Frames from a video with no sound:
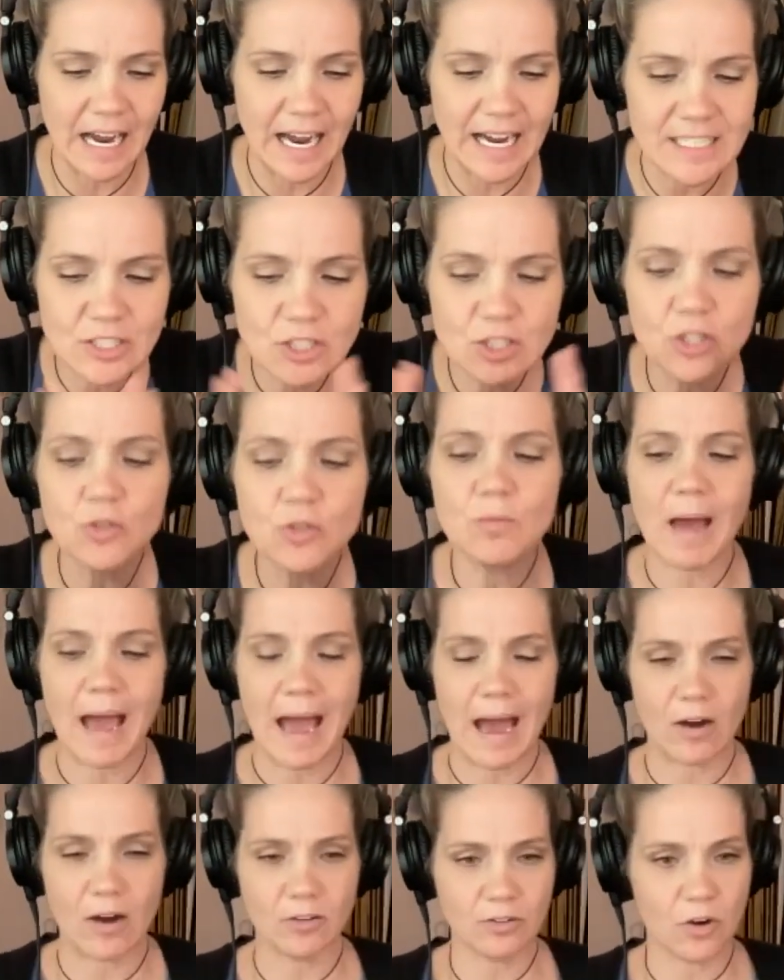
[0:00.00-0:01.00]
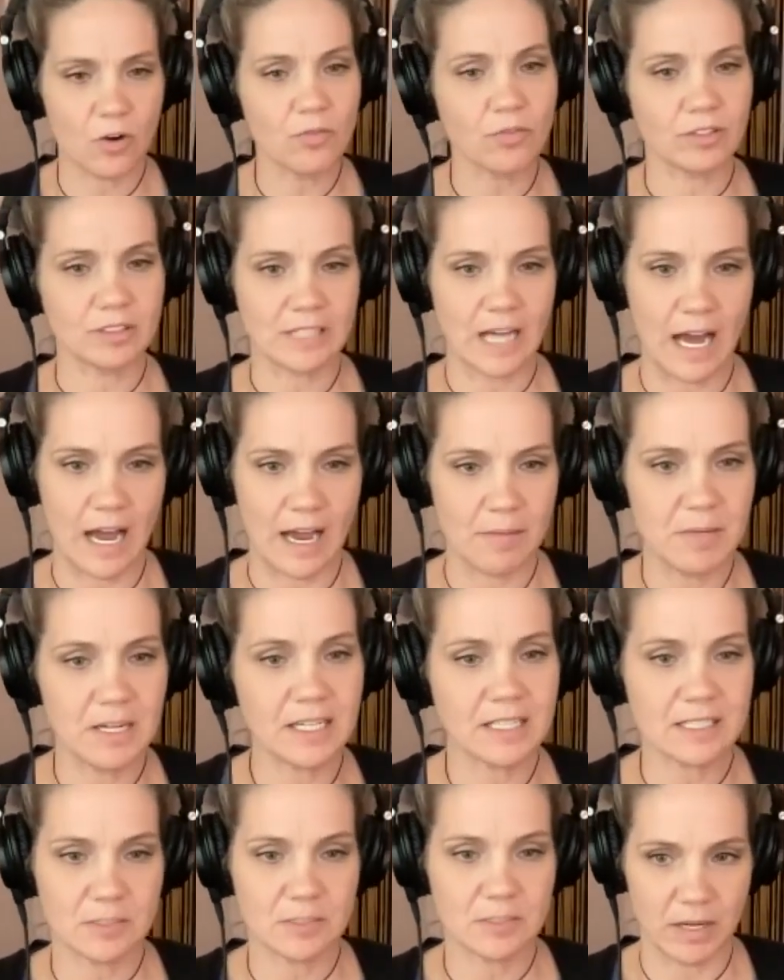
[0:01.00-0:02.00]
I zoom out over time and
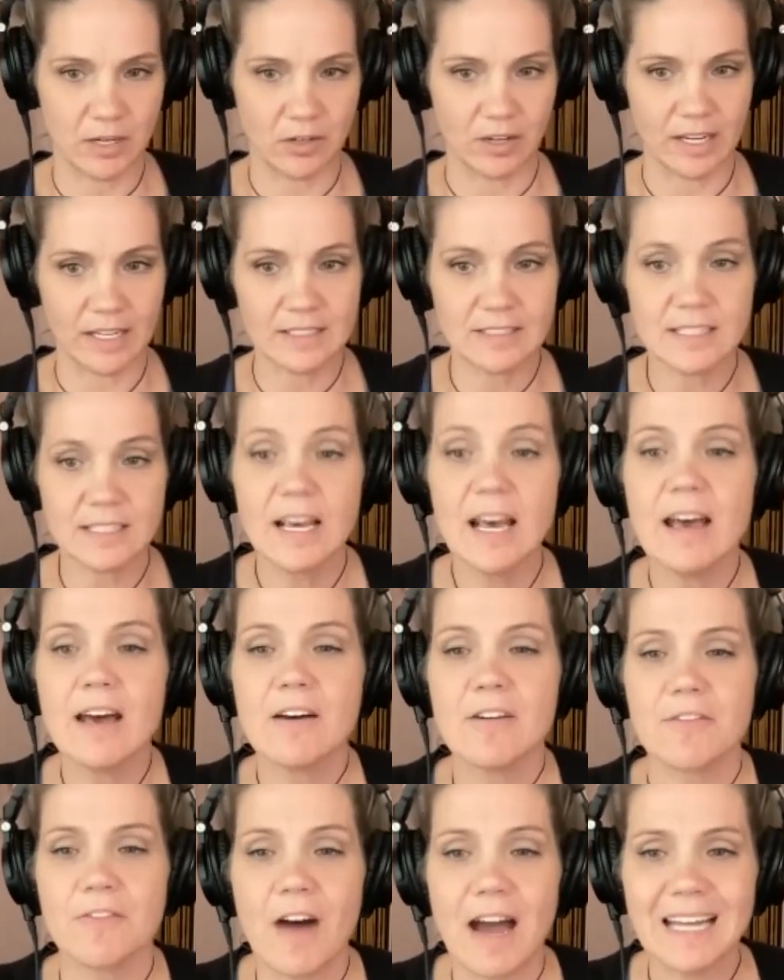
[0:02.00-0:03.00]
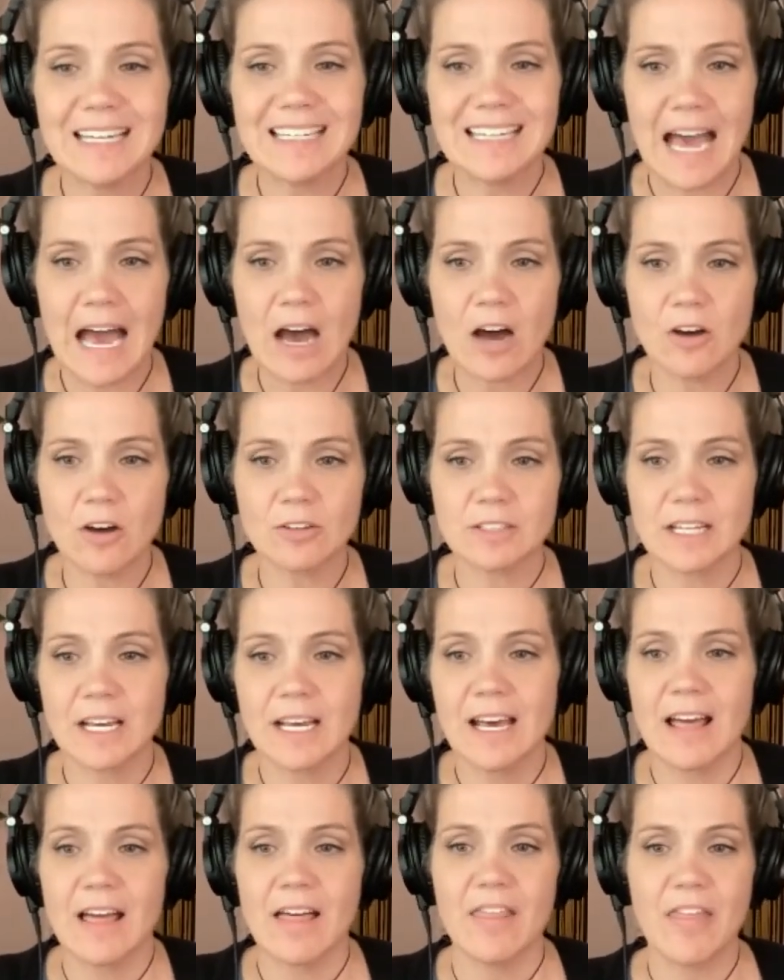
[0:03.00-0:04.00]
experience, find out
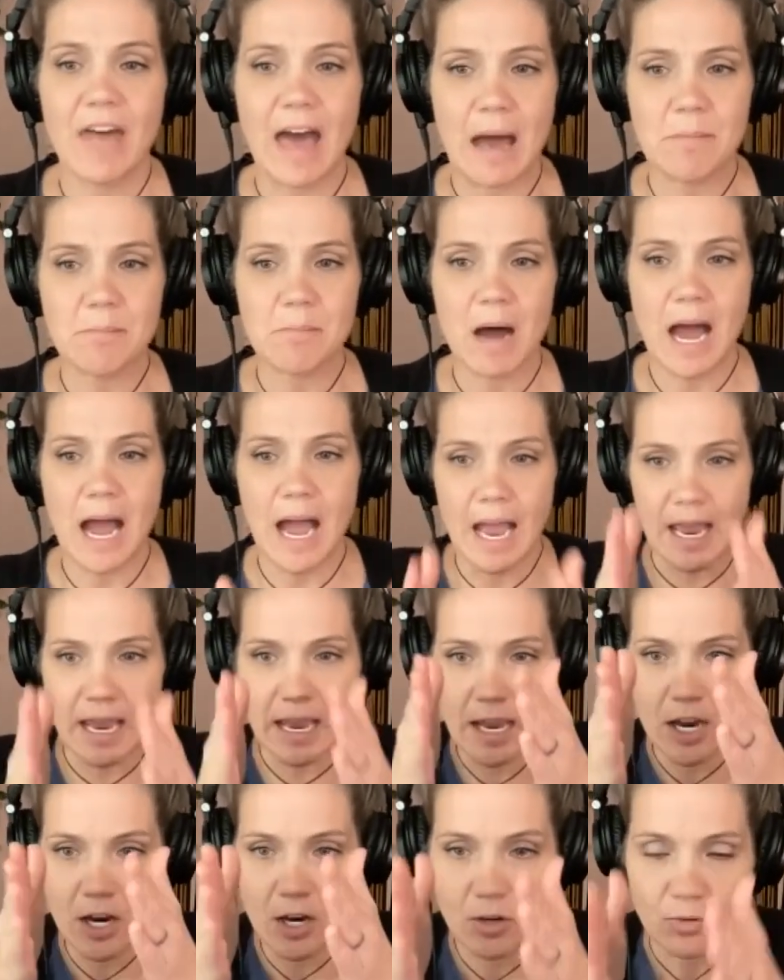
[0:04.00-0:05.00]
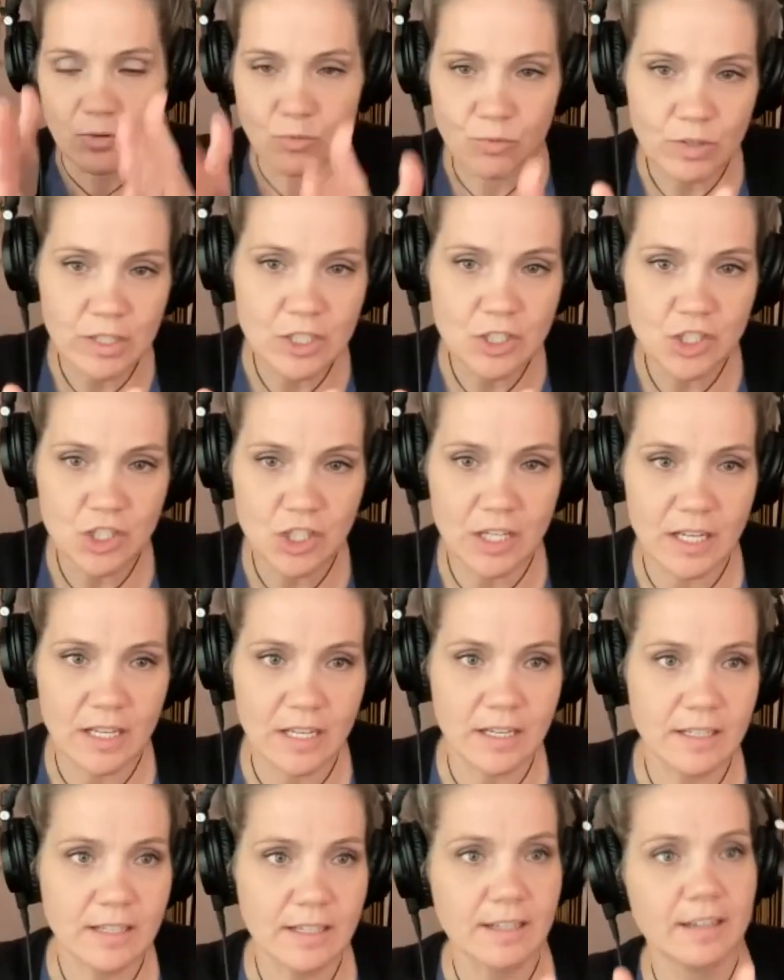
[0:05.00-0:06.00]
that my
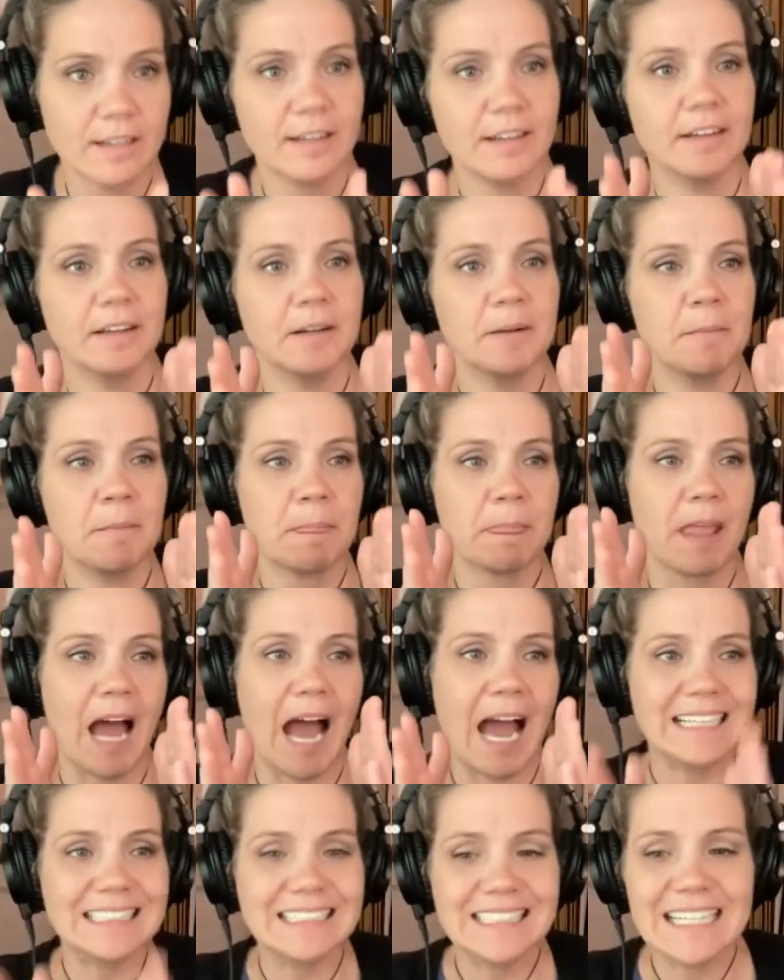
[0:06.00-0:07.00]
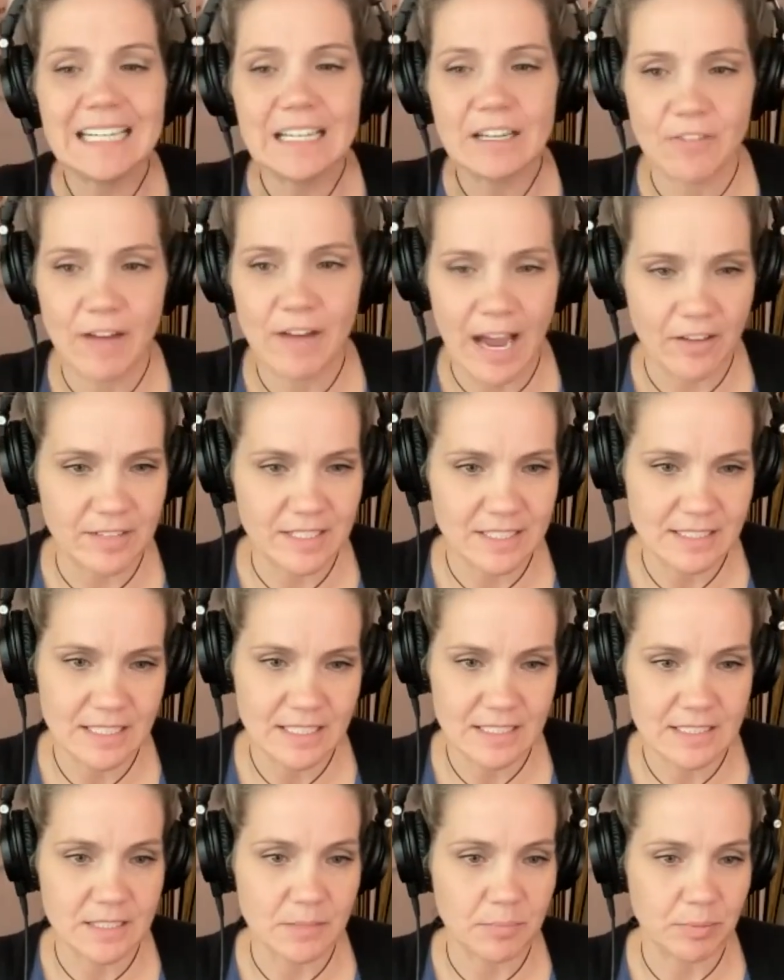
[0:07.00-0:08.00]
rigid idea of how this
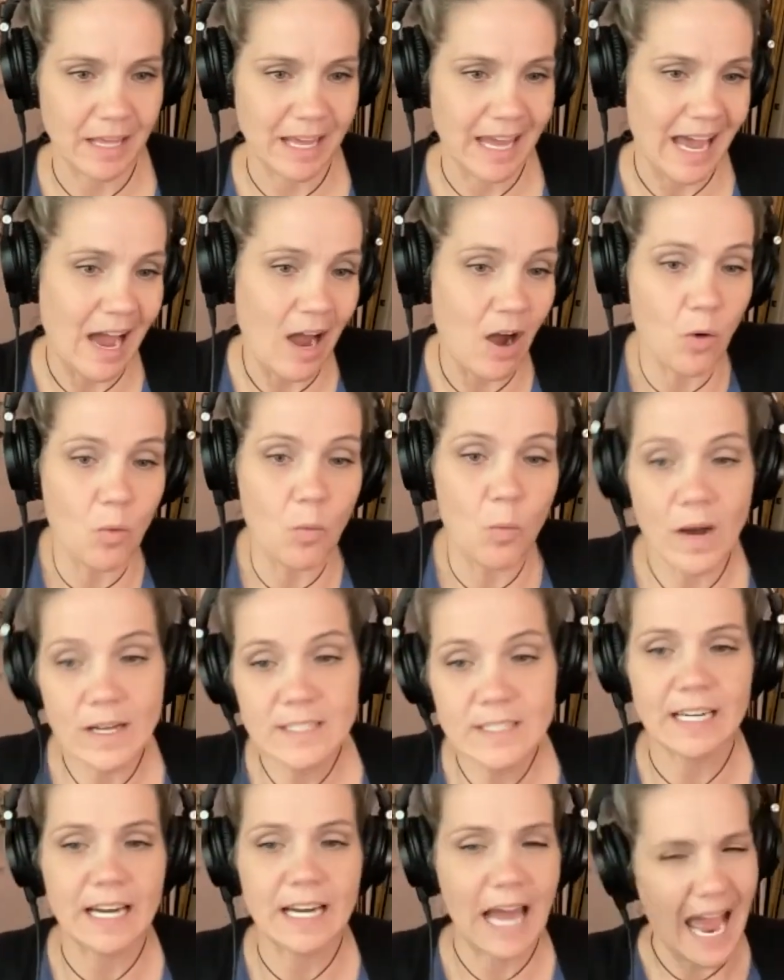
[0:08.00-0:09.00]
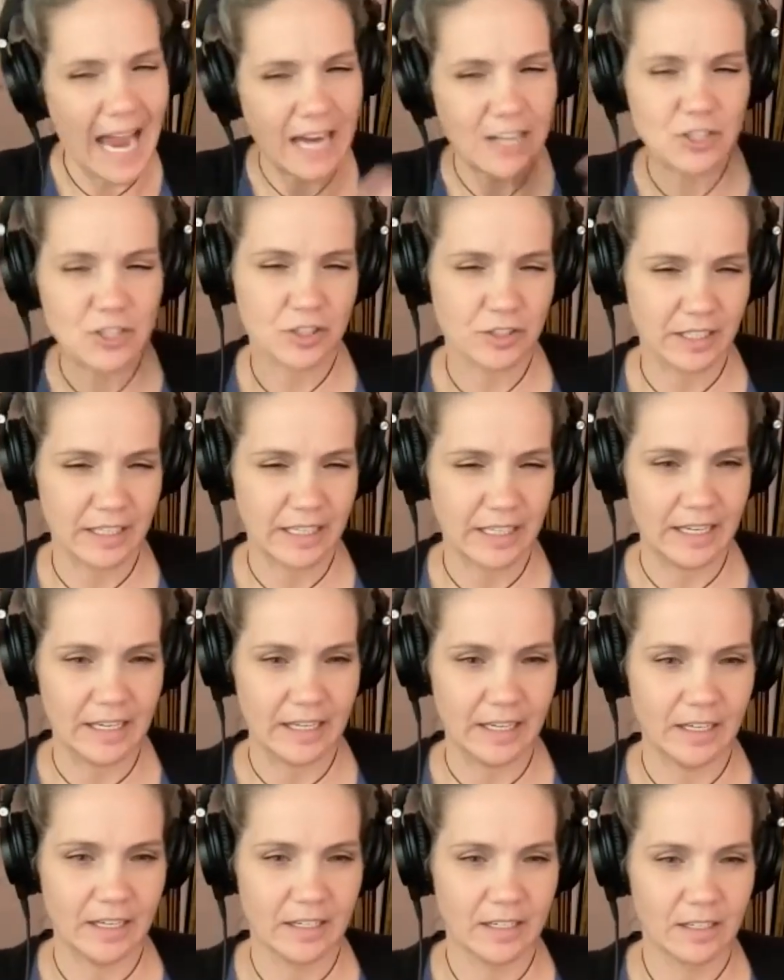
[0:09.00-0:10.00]
needs to play out wasn't
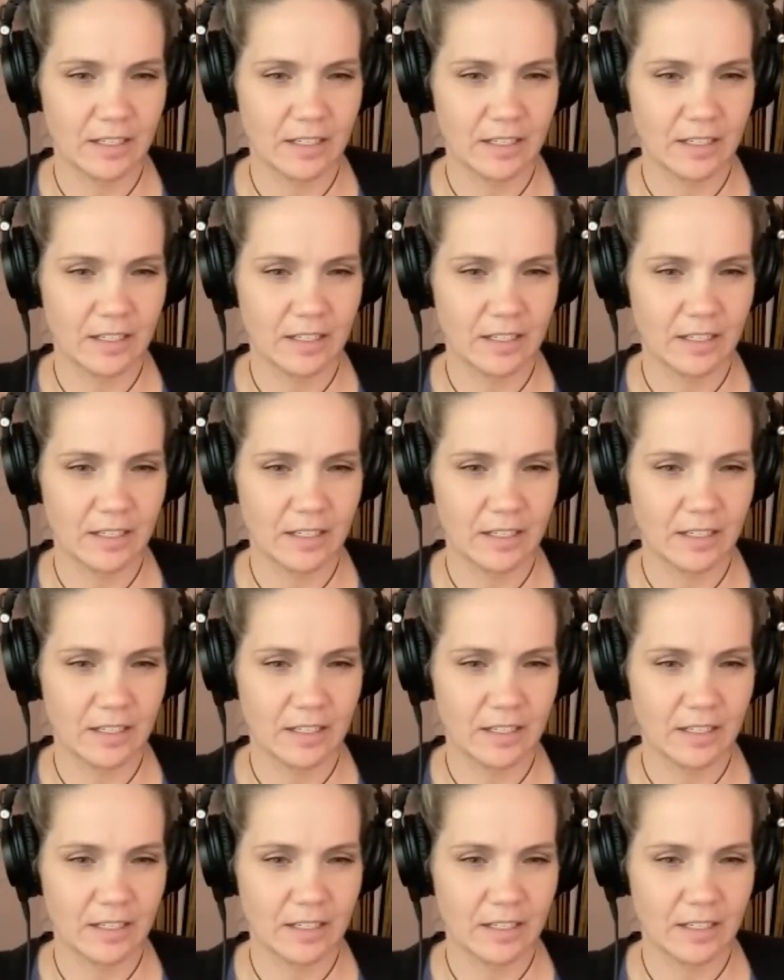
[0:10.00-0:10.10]
actually